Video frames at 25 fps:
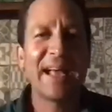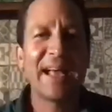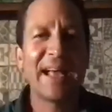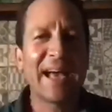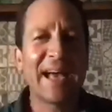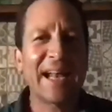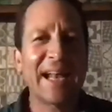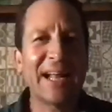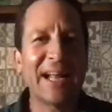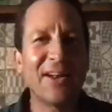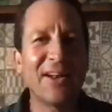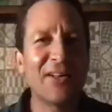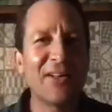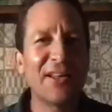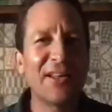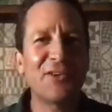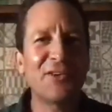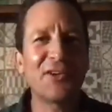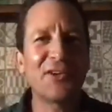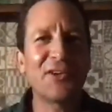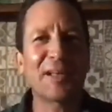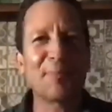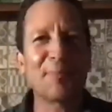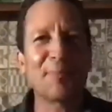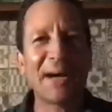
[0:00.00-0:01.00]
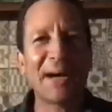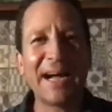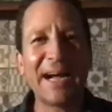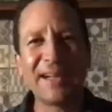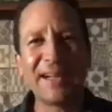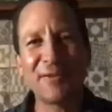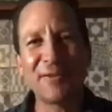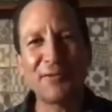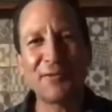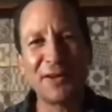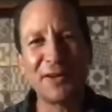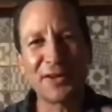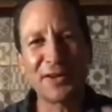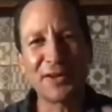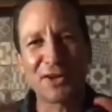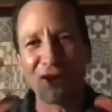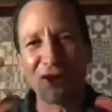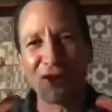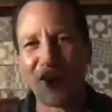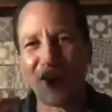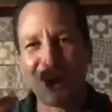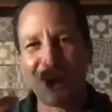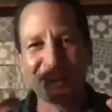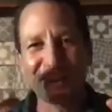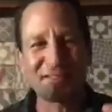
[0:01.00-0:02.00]
And I know that you can buy different
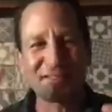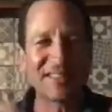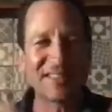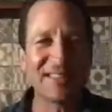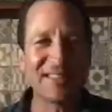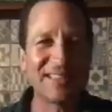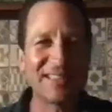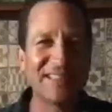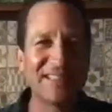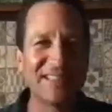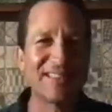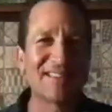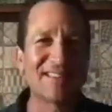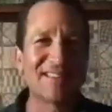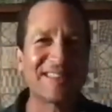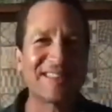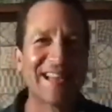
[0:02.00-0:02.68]
glasses